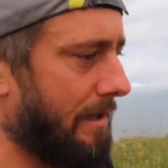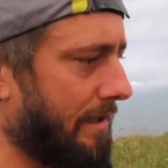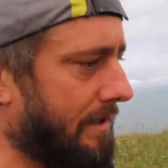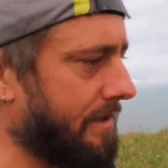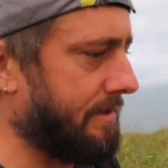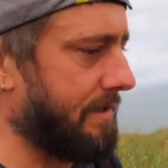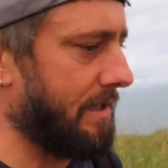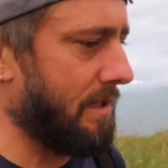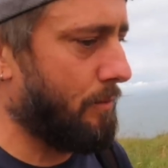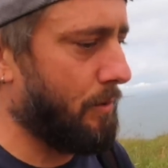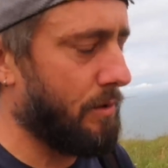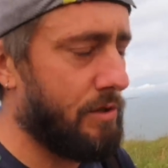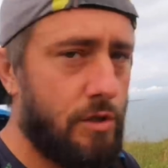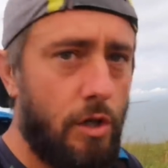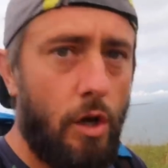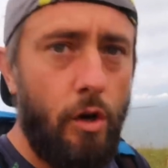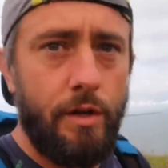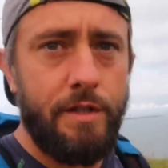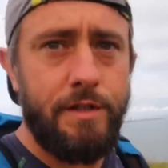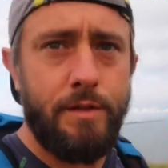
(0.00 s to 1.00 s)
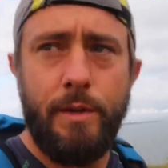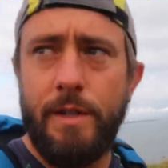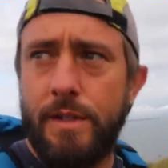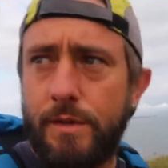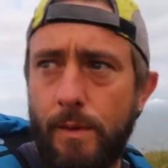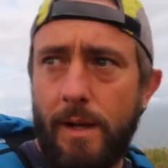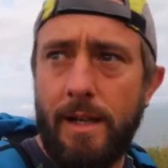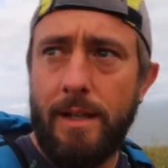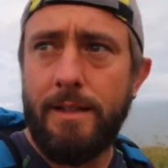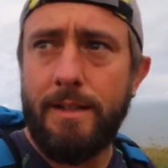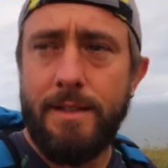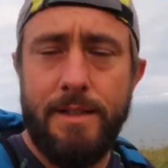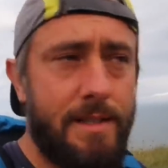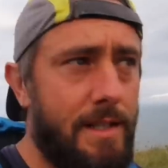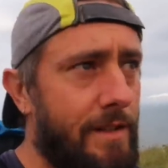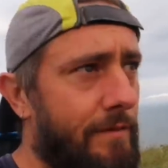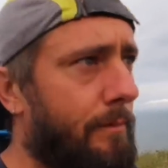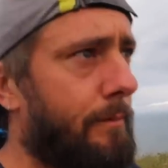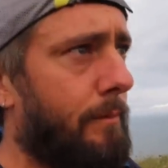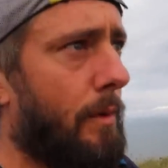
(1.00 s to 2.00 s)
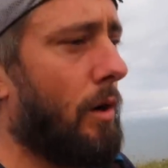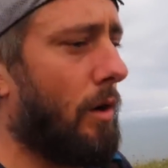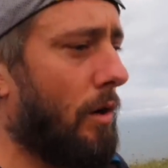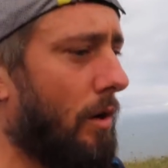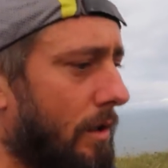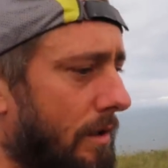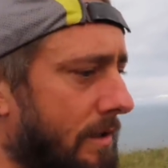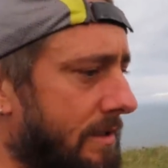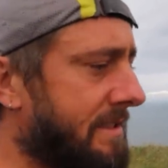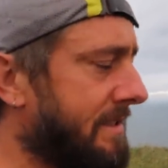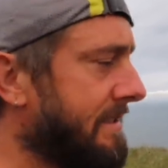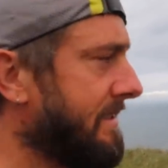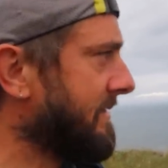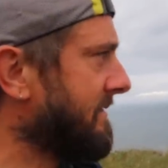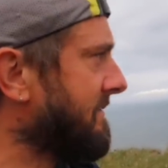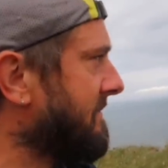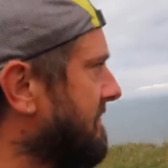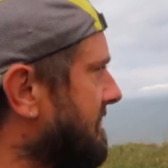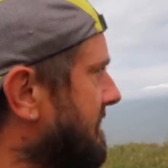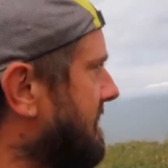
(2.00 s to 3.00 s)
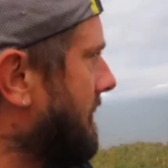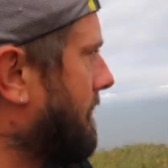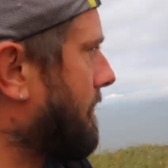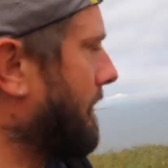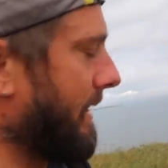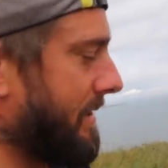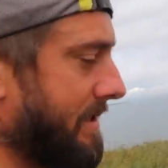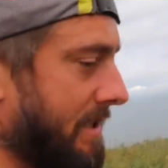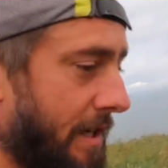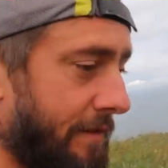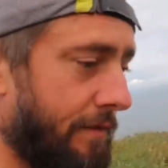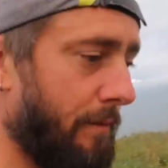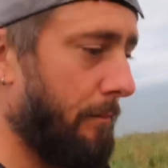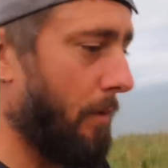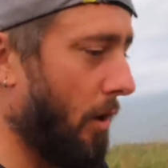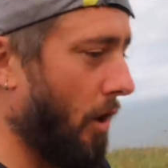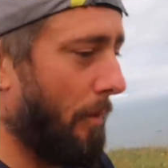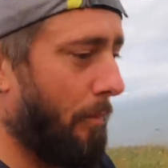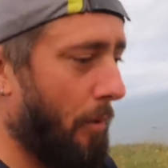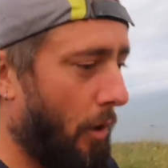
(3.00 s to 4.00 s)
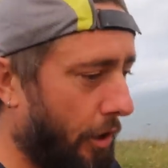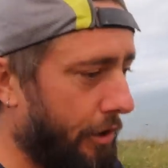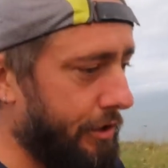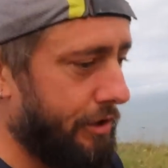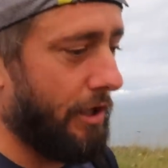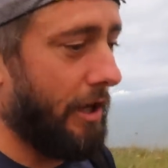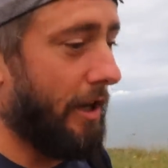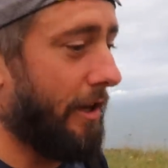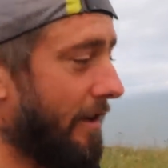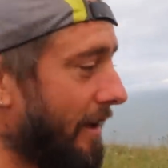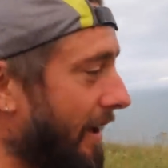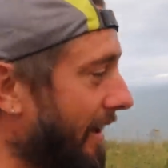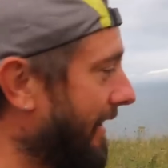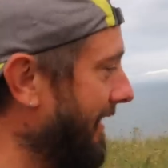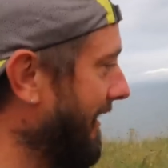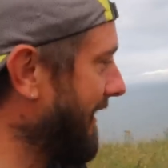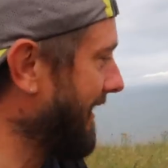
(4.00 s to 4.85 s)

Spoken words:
like a deeper story to it as well, that's even more, makes it even more poignant.